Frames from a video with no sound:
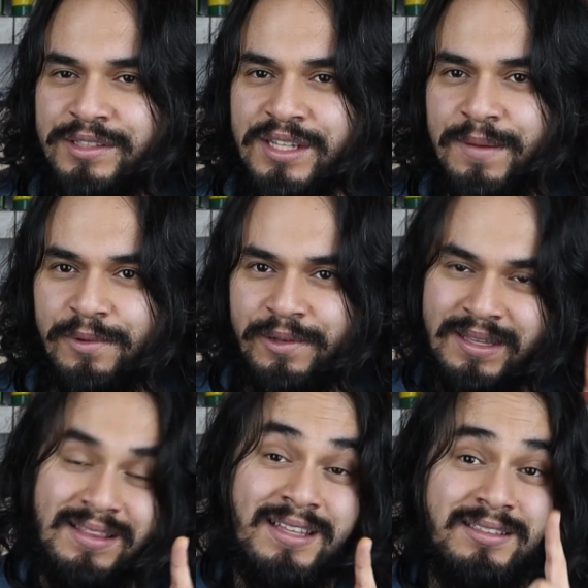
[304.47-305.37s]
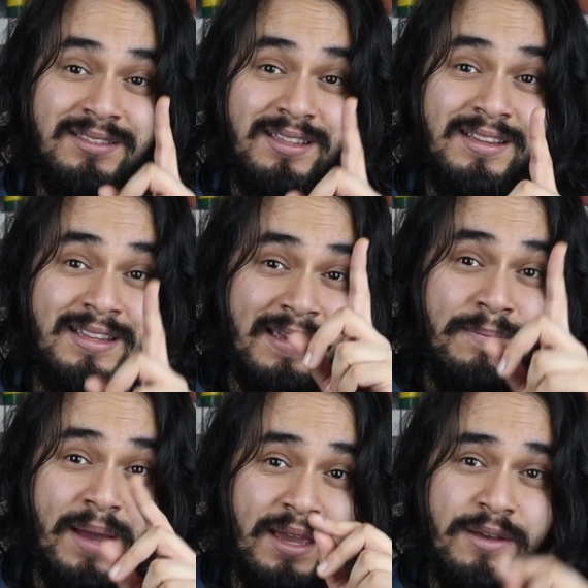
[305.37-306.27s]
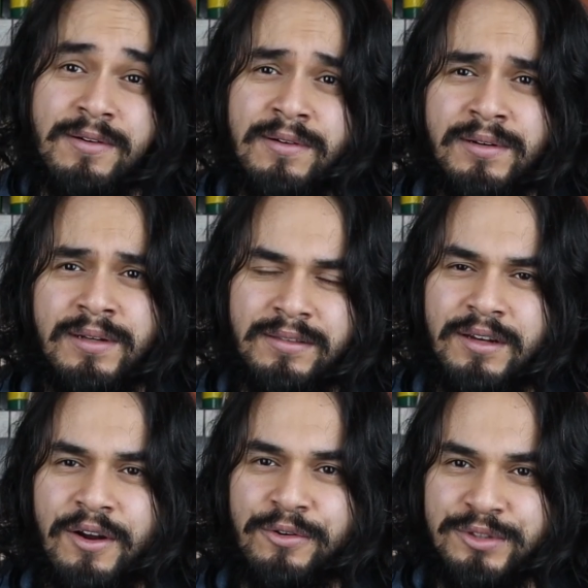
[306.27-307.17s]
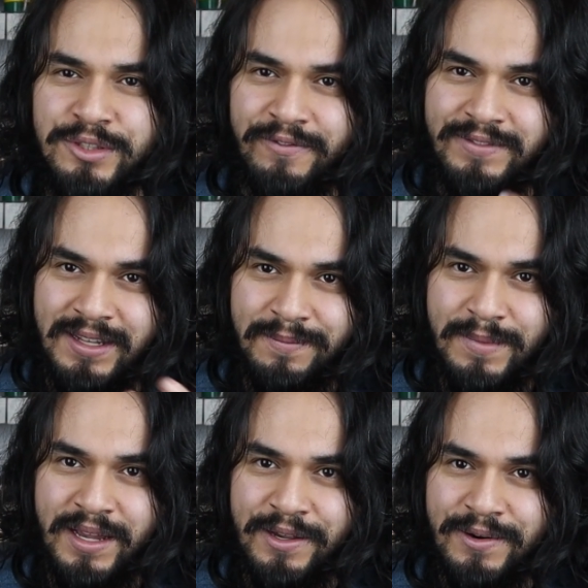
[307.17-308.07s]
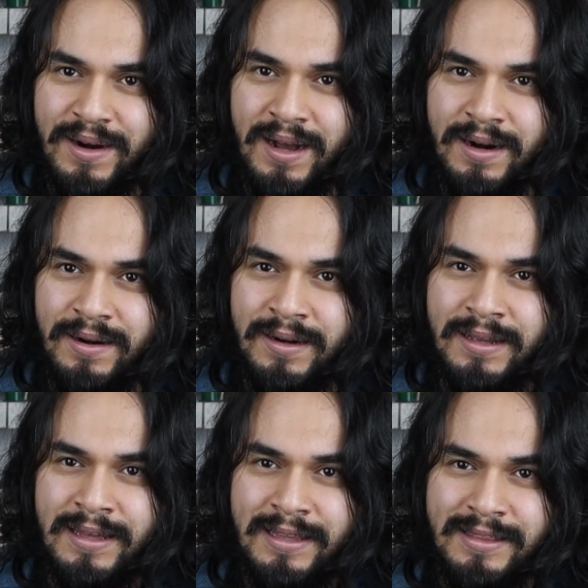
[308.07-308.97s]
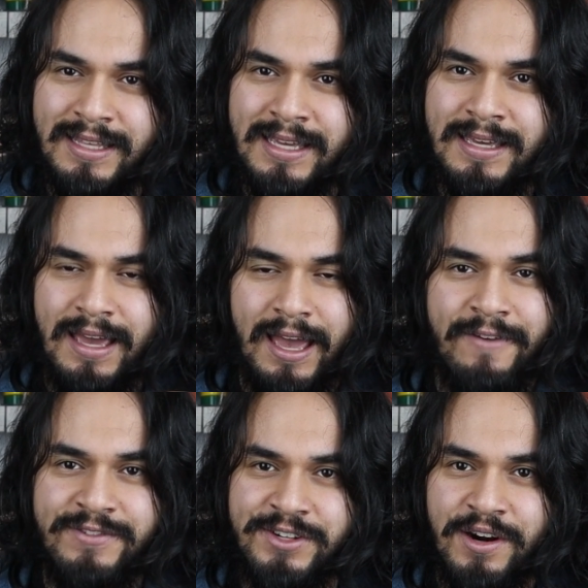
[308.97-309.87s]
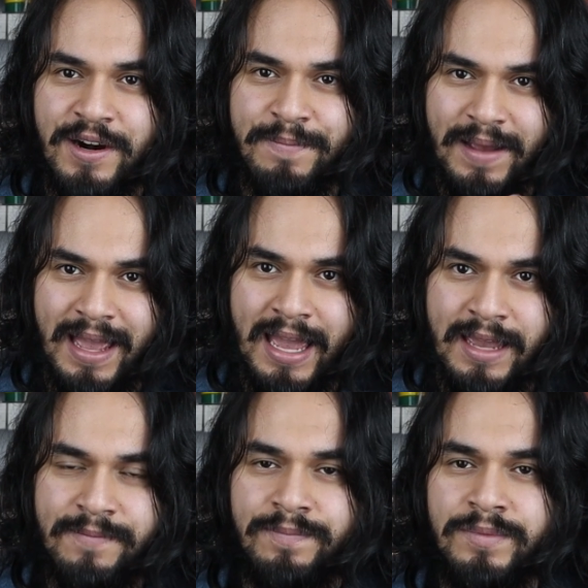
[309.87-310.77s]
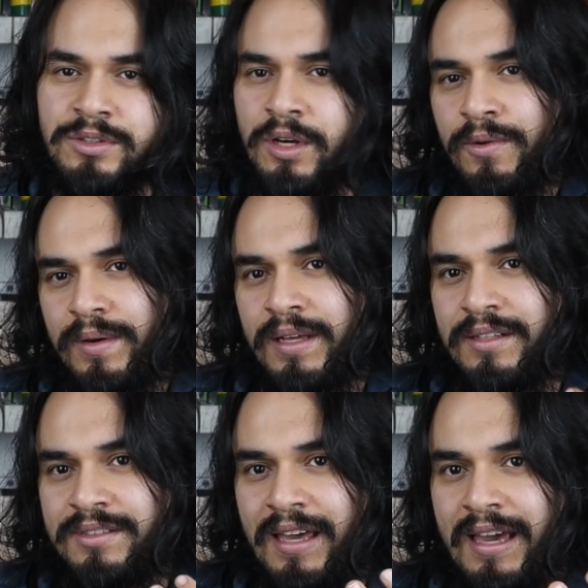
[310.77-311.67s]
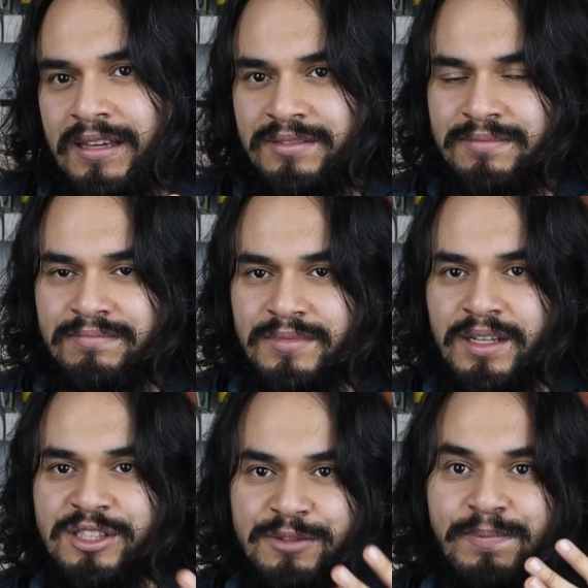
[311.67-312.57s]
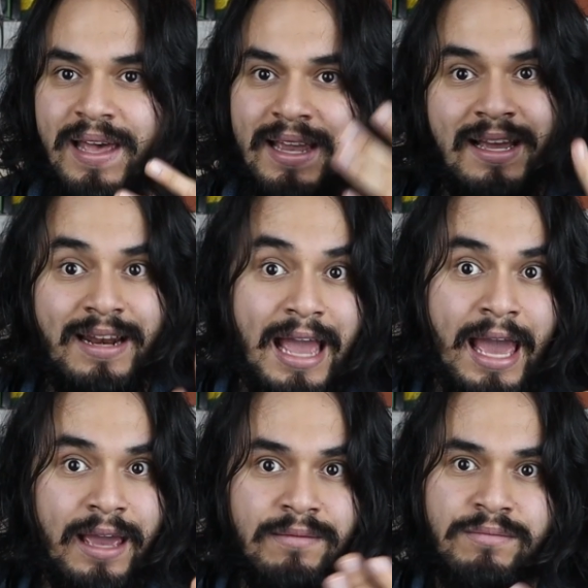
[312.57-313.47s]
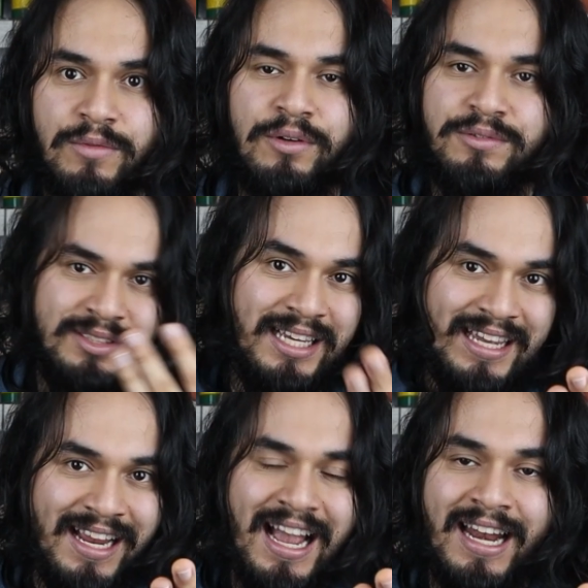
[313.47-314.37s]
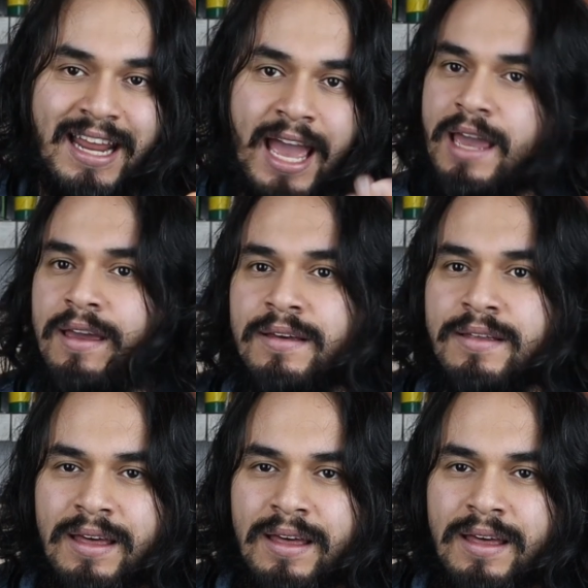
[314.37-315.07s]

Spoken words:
example, in this D major, the notes of D major are D, F sharp, A. So in this case, it's playing an A or singing an A.